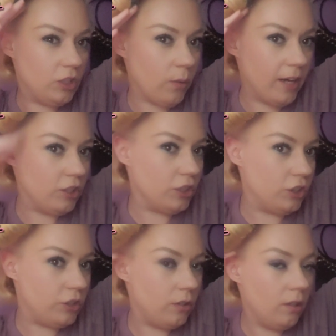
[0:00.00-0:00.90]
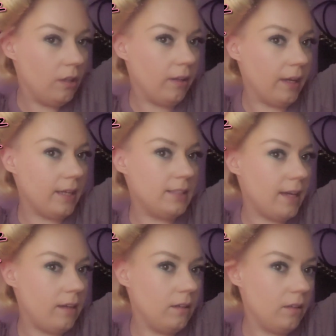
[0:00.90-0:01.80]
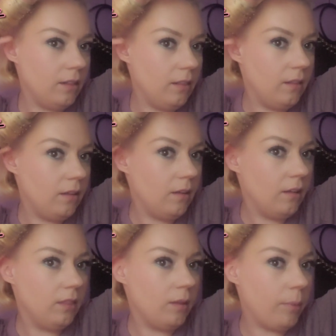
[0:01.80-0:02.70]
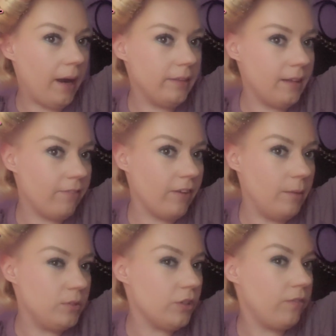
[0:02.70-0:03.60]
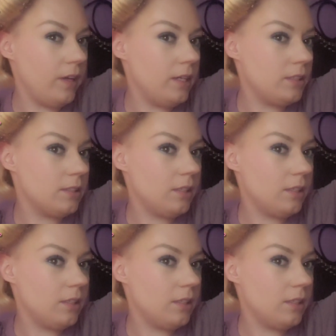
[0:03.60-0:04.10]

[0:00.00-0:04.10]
So I just, like I said, the part that frames your face,